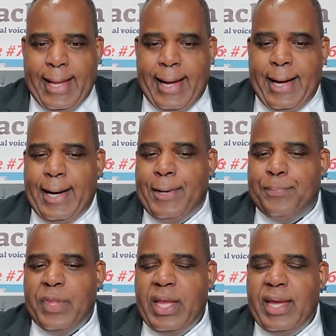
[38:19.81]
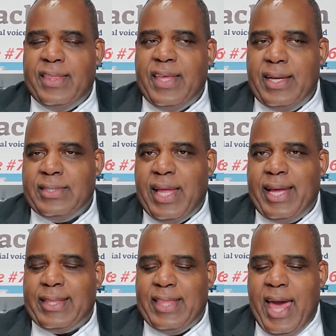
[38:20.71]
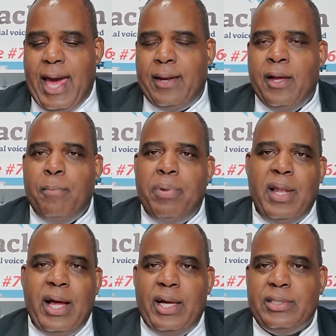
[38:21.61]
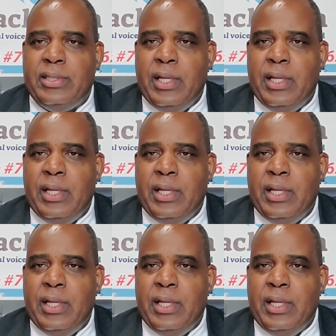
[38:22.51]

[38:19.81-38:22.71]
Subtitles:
and things like that. Plus,